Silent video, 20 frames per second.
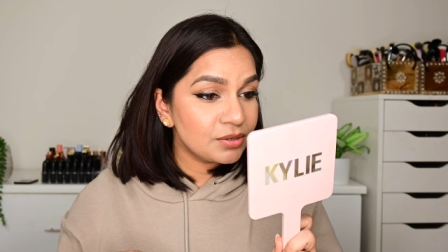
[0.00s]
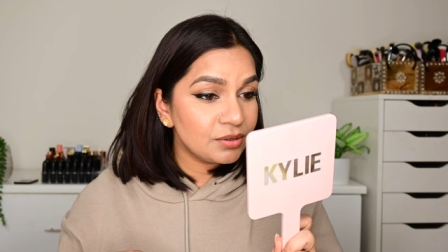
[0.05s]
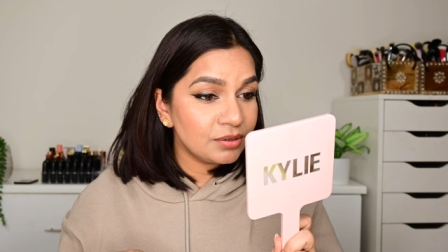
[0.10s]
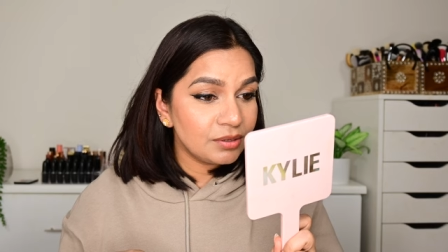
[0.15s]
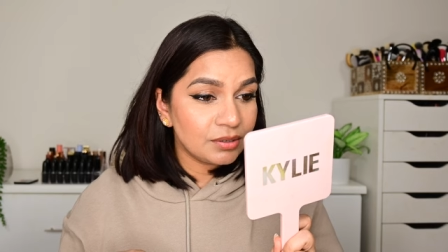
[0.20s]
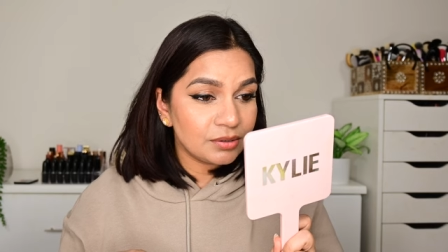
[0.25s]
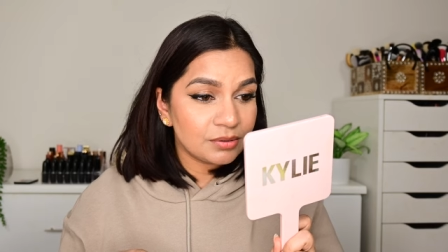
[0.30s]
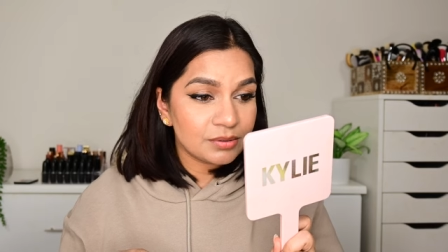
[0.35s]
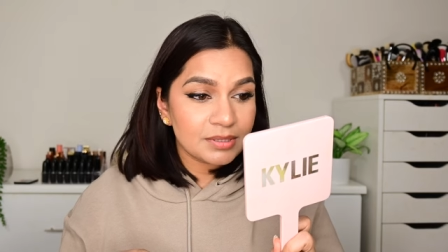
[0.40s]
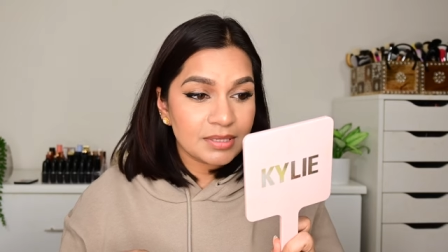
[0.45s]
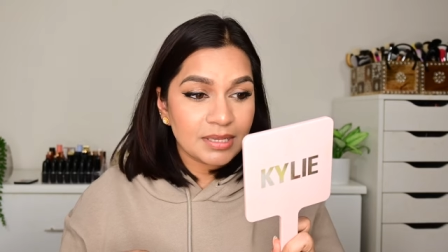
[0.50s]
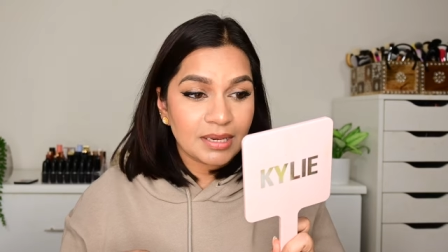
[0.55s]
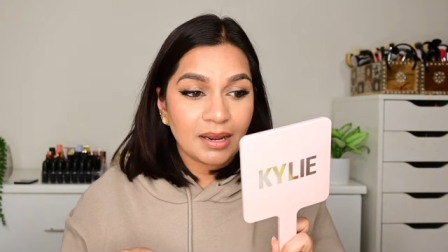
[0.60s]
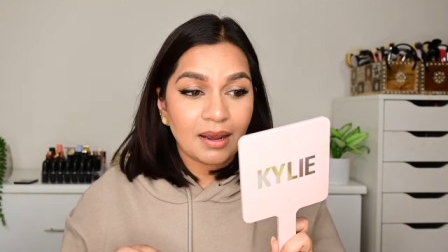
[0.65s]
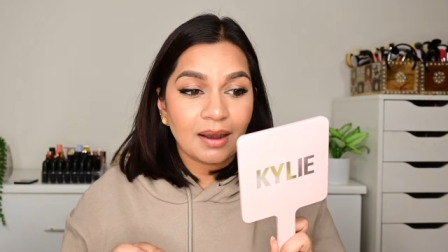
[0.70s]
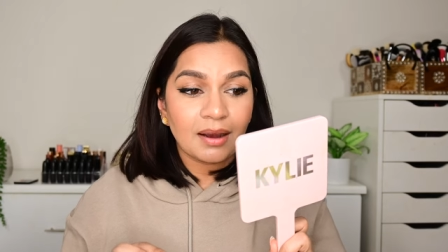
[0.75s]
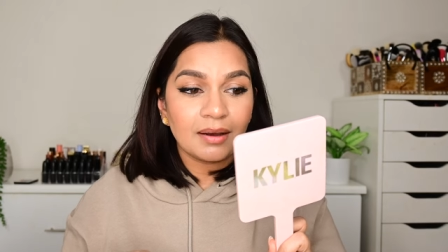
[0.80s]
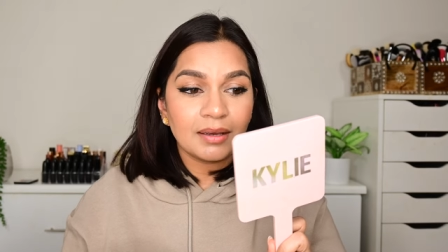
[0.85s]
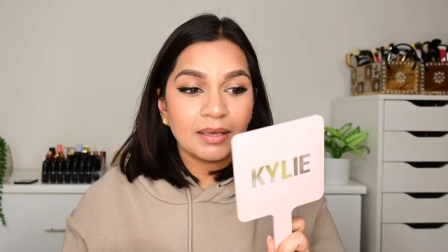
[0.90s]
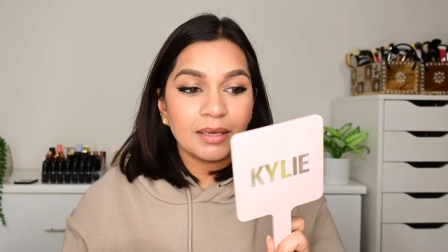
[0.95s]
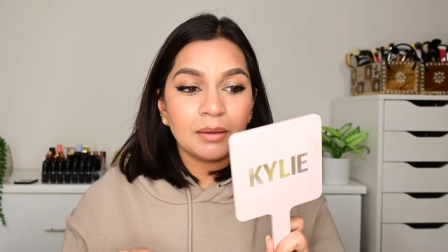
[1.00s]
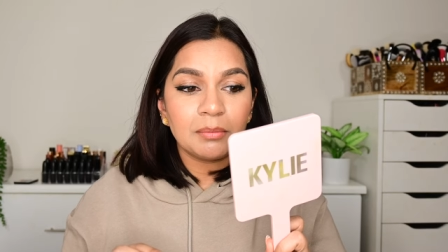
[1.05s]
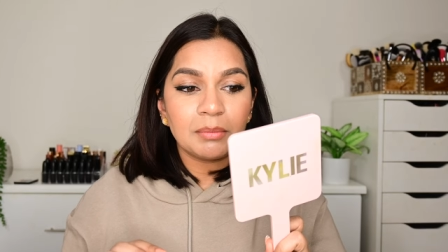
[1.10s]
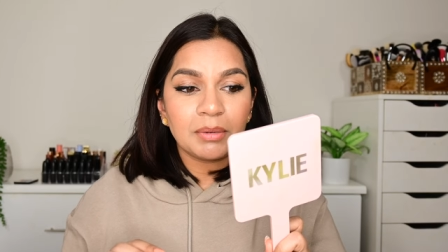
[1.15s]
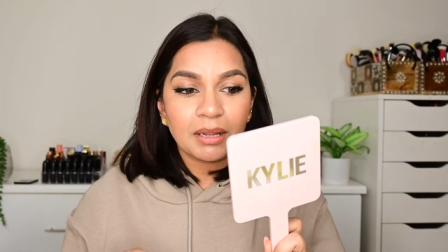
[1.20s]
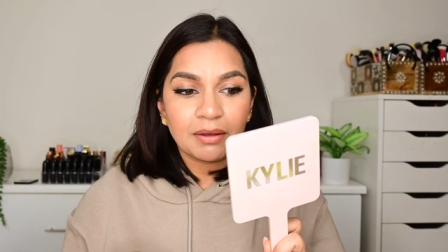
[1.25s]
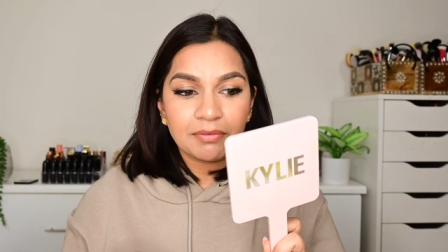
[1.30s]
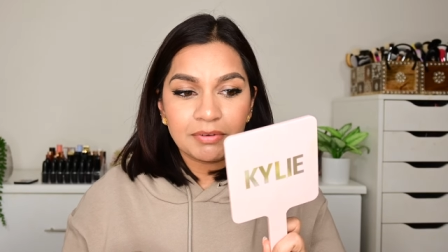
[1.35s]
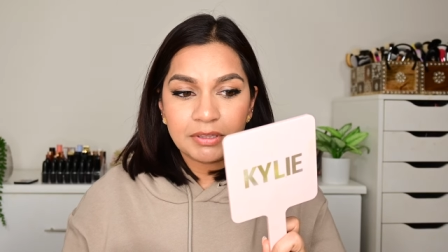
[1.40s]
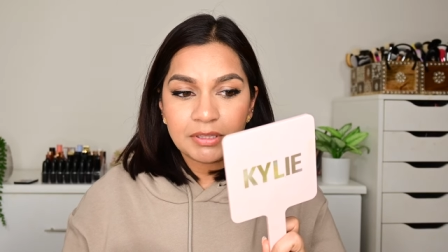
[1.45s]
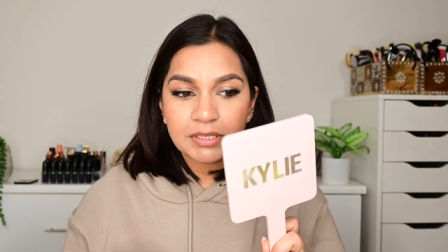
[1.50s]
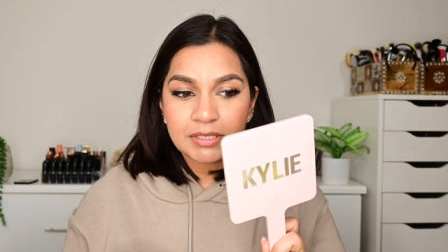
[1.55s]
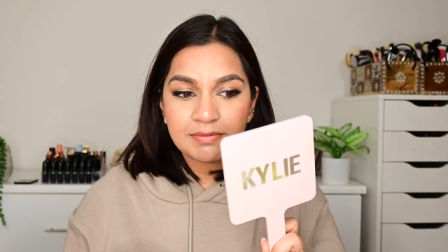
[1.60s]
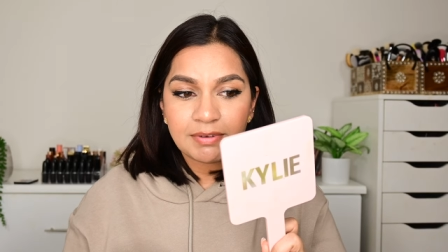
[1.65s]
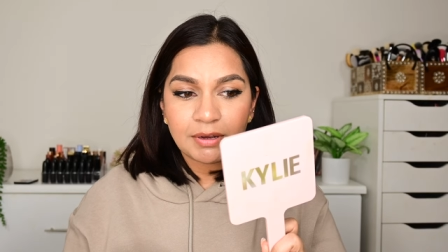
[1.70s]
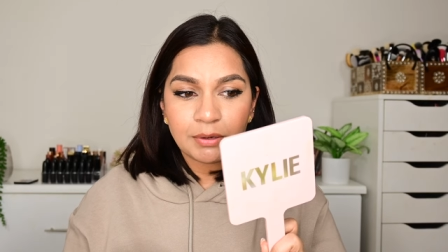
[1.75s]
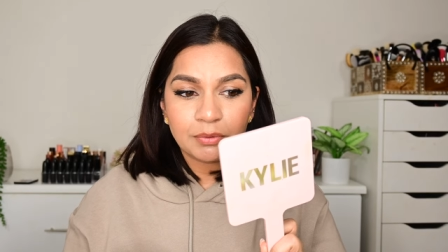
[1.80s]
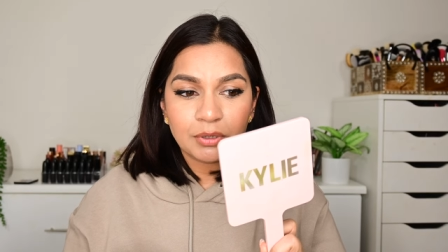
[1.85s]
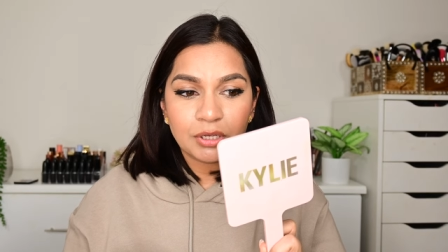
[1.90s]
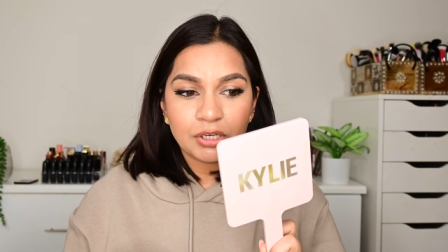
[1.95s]
good news that I am loving this
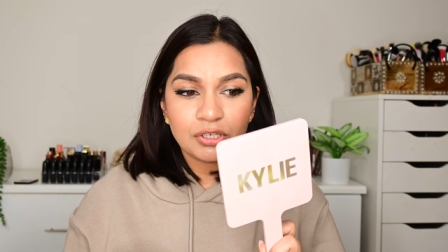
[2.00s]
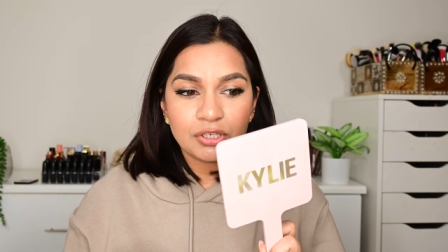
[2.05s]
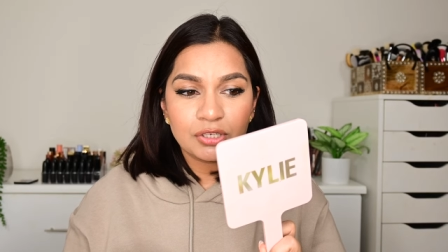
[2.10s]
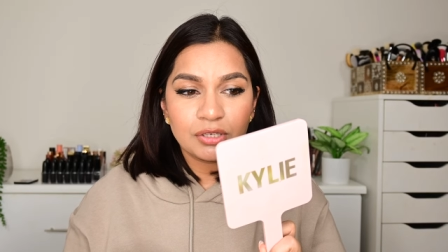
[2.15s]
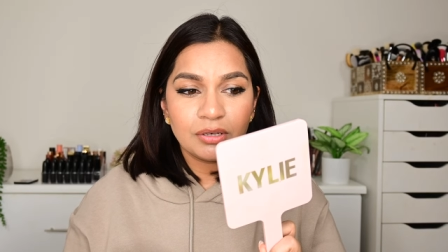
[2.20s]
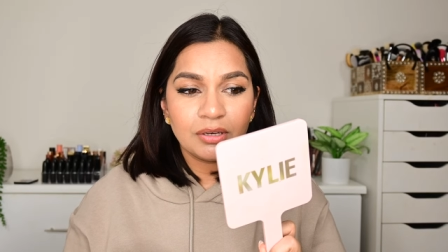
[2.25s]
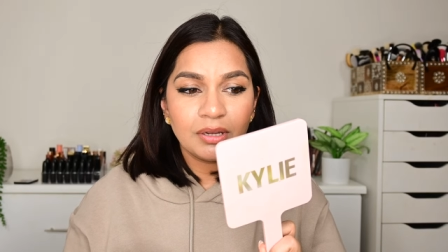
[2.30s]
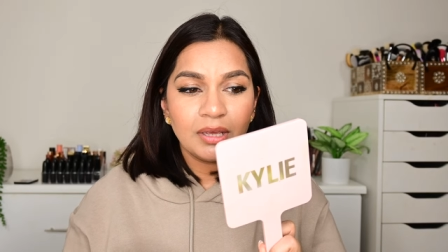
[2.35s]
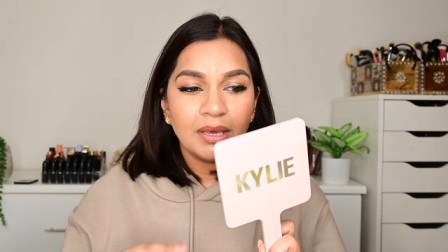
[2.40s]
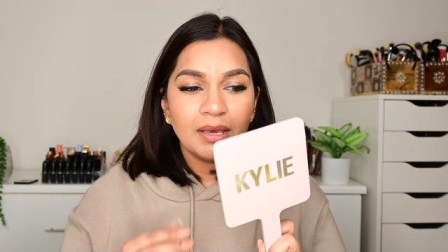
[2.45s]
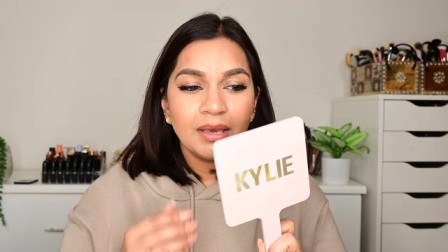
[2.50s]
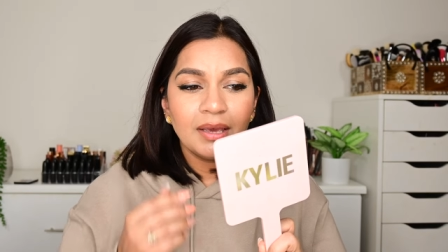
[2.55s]
foundation.